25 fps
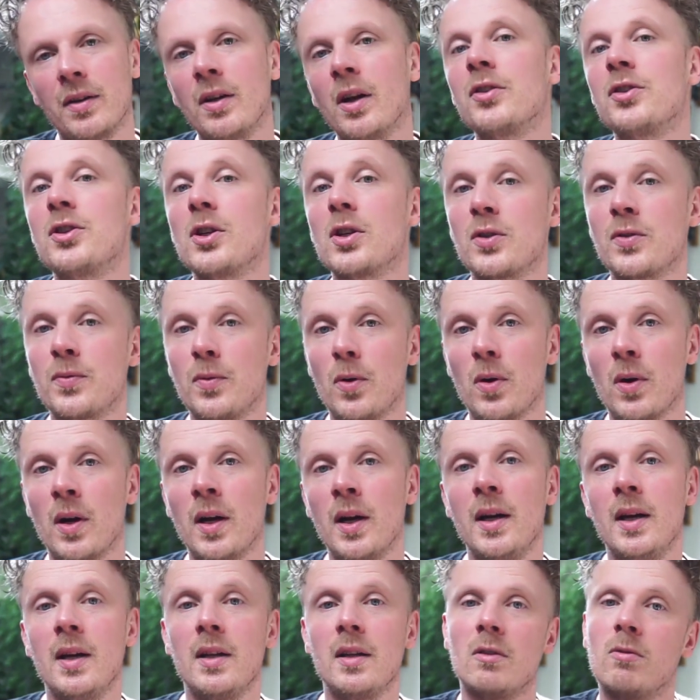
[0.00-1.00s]
not just for
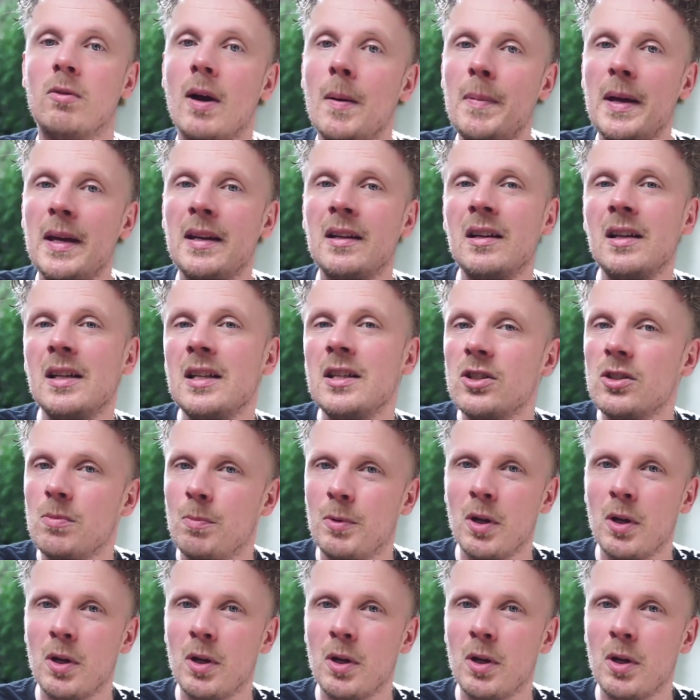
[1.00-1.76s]
the web analyst,